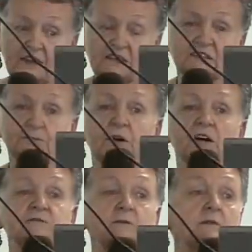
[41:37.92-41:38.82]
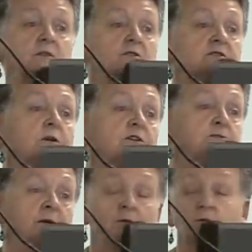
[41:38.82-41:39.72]
And that surprised me because
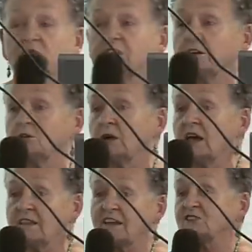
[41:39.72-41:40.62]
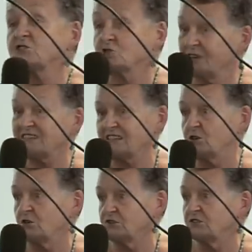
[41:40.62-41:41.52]
most people will tell you that stress
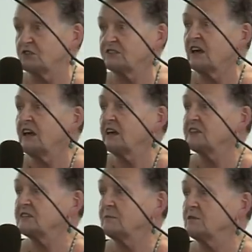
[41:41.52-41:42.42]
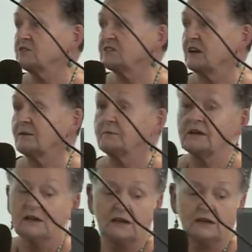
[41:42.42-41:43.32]
incontinence is the most, um,
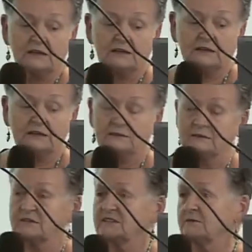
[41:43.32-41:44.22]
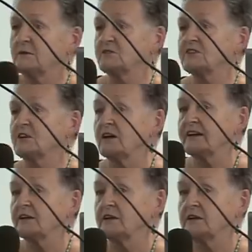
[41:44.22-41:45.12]
uh, is the most
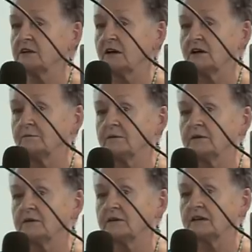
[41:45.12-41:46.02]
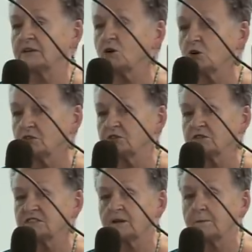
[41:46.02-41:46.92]
likely um,
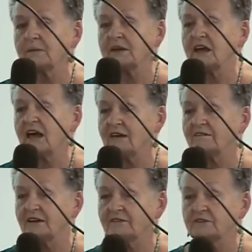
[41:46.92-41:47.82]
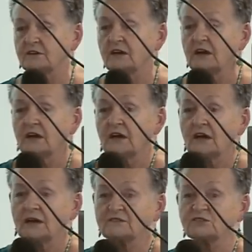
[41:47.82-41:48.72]
incontinence that men have after
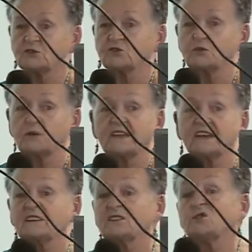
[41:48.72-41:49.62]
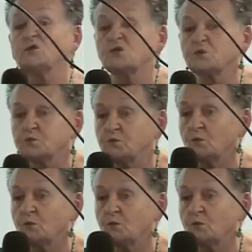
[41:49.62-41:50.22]
uh, surgery, where they lose